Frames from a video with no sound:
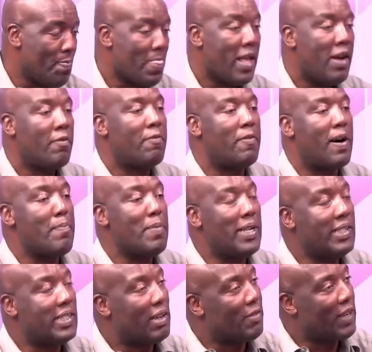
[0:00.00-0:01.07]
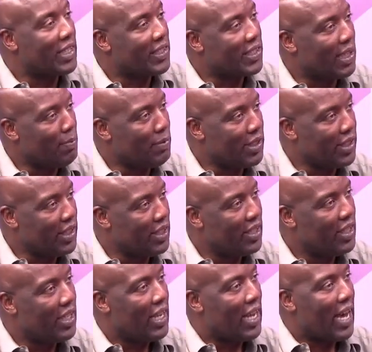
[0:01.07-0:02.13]
Families have accepted
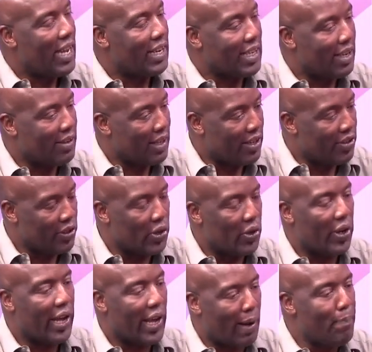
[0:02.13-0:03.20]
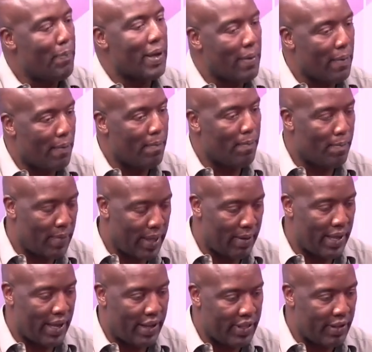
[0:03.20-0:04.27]
and are, you know, helping
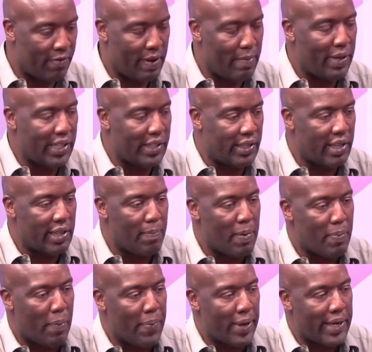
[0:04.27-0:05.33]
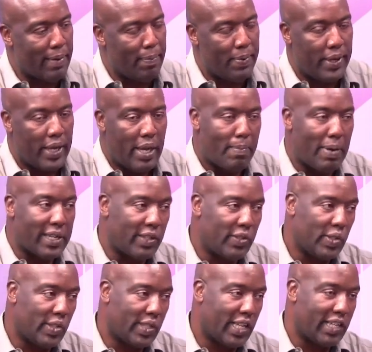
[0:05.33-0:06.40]
the family, the people pick up. But as
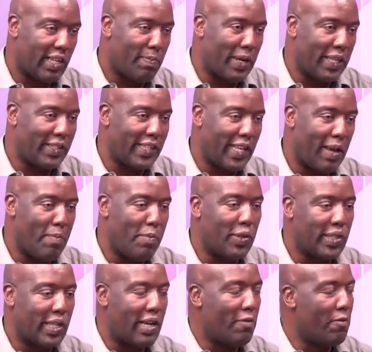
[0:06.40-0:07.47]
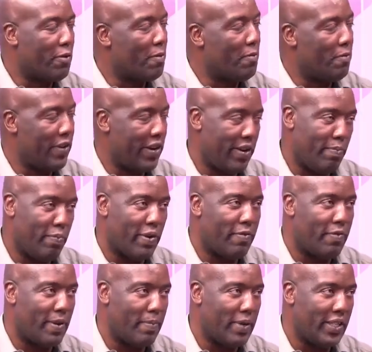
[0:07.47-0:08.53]
you started by saying, most come from very poor
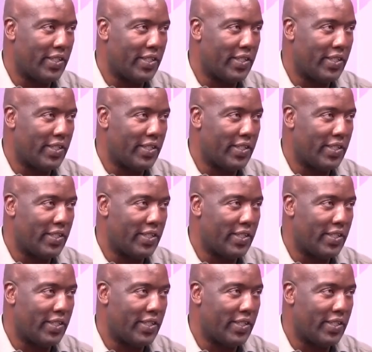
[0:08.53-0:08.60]
families.